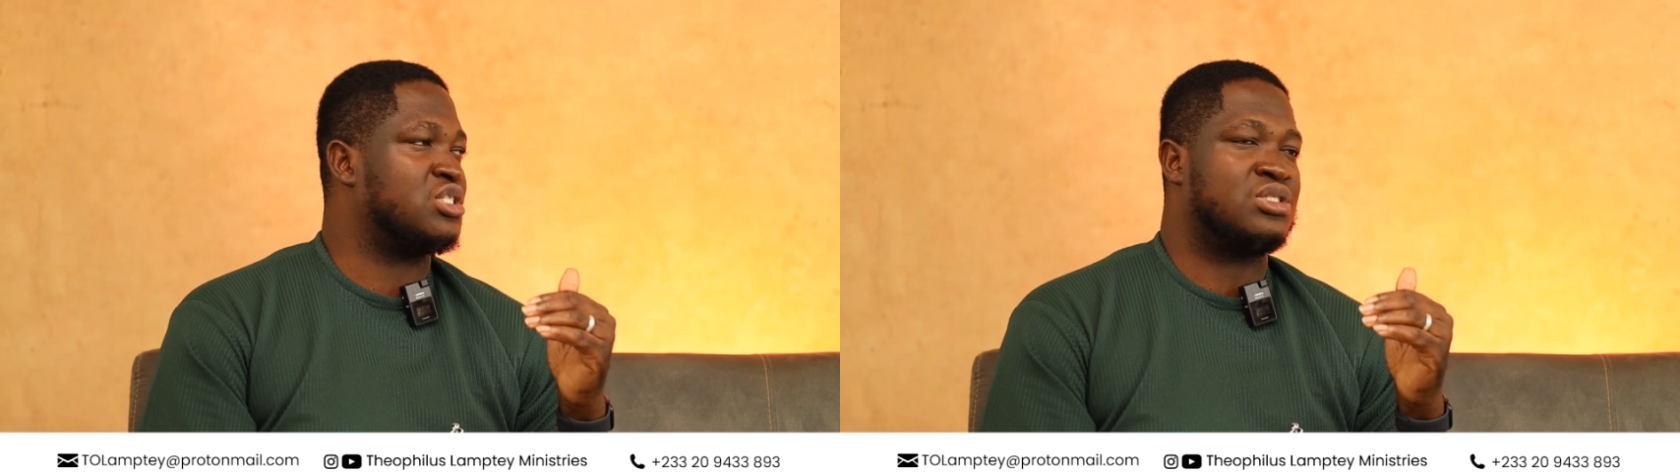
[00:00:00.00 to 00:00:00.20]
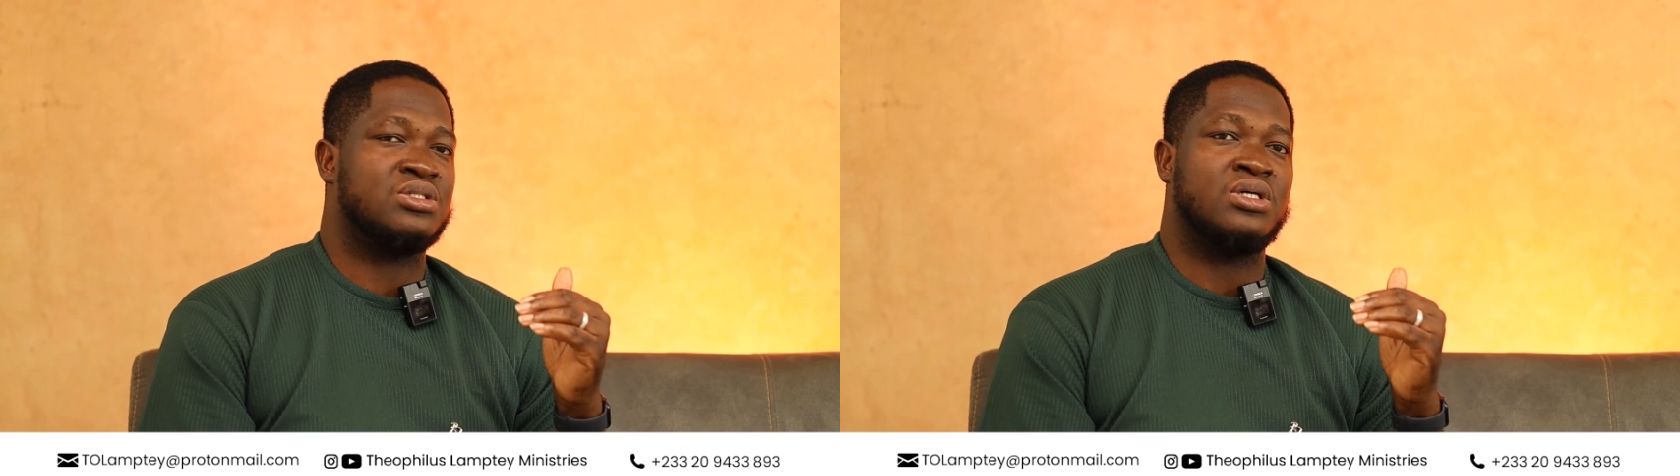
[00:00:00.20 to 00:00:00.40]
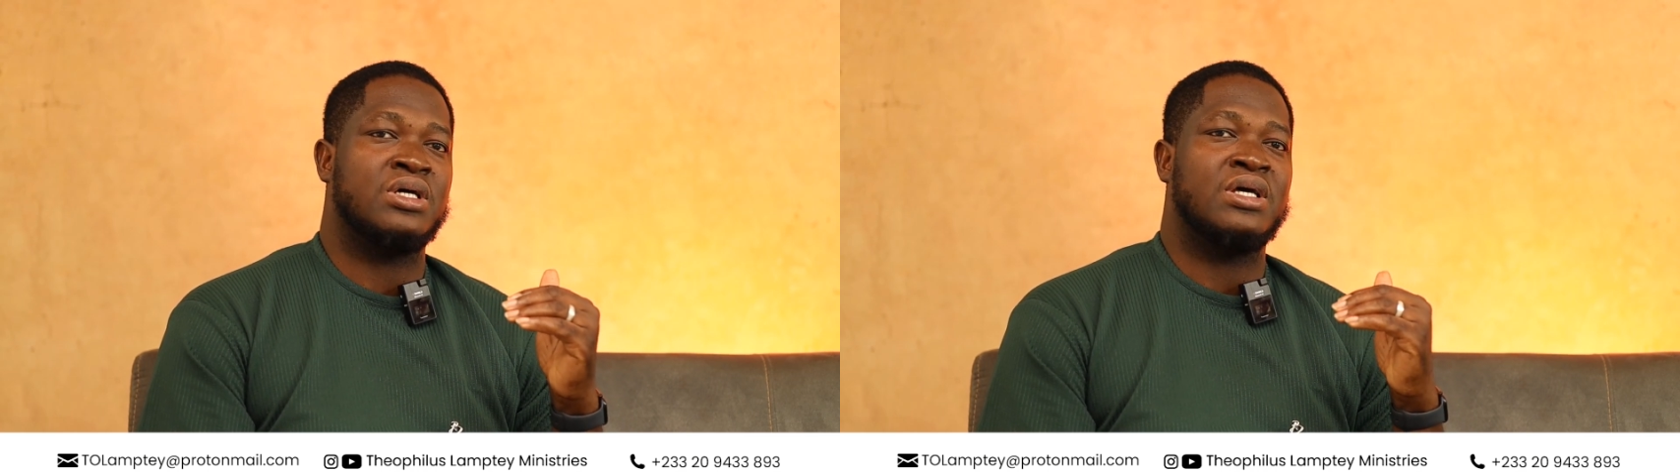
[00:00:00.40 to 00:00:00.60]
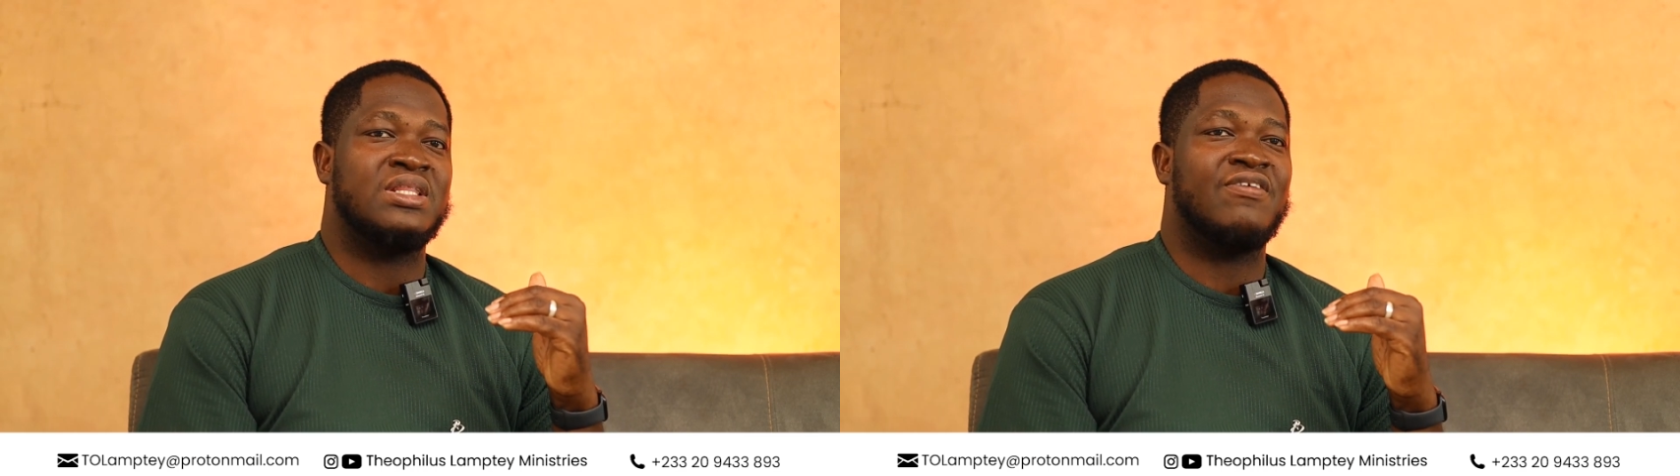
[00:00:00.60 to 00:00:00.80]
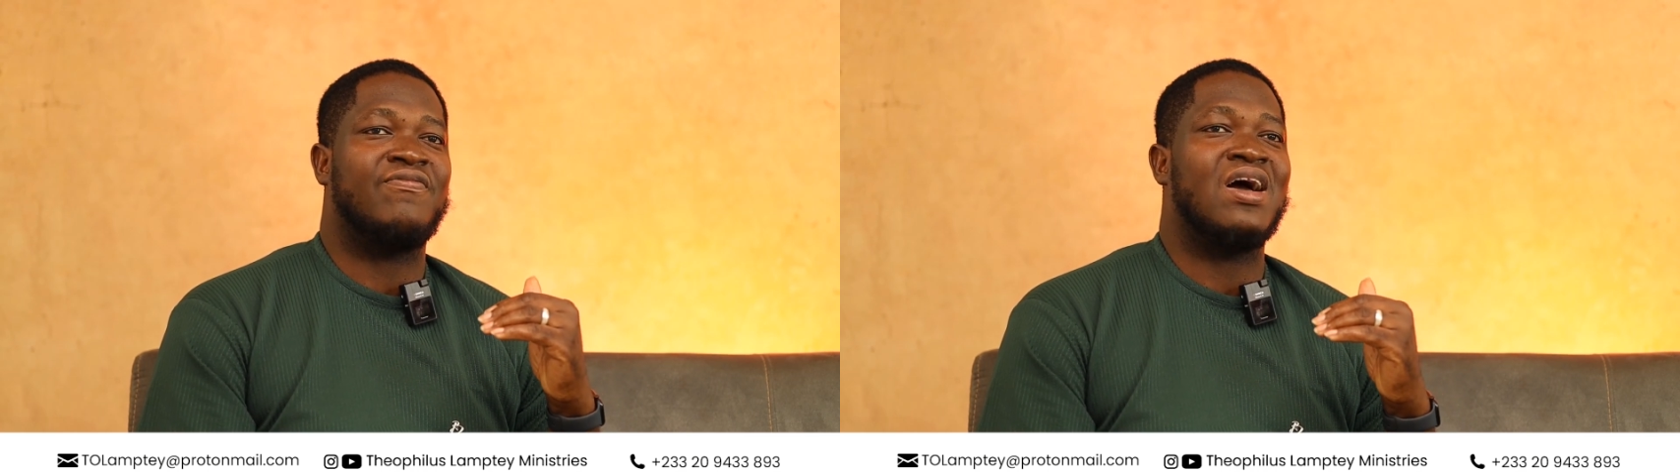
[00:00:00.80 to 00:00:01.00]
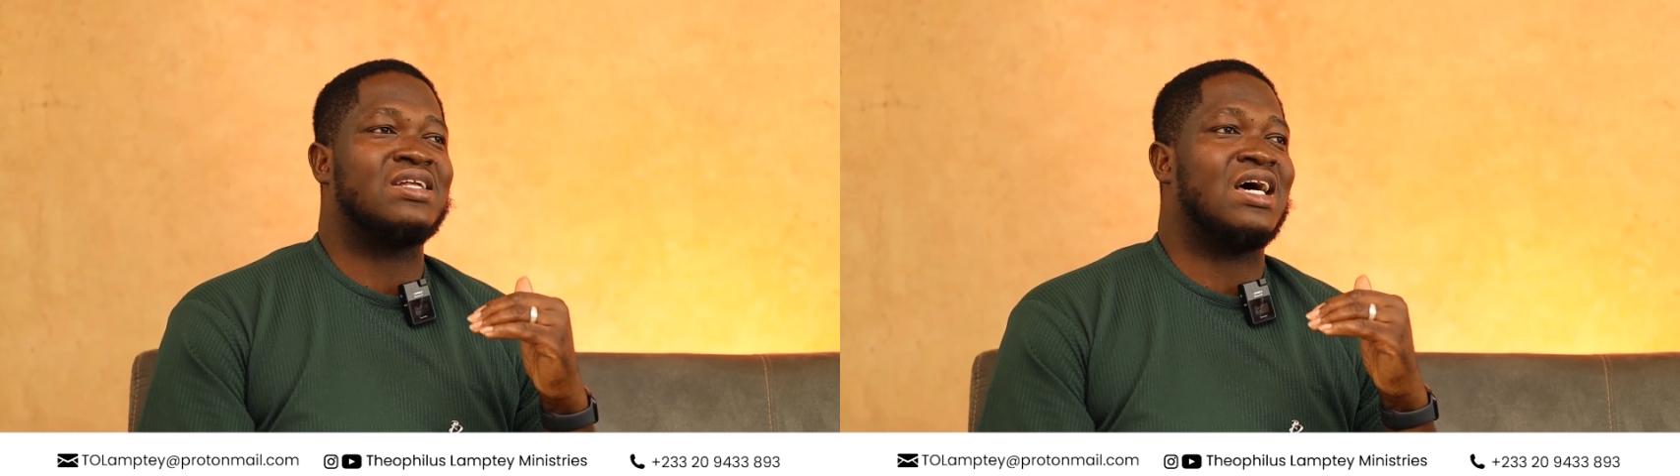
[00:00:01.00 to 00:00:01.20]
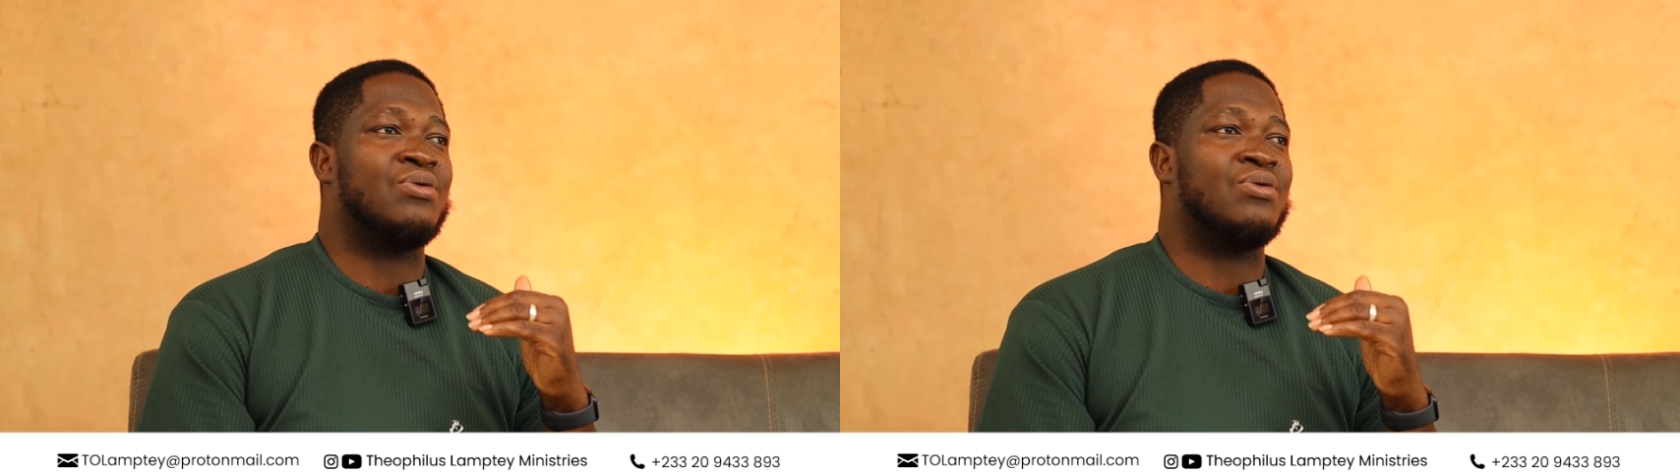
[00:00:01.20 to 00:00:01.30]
That's right. The fact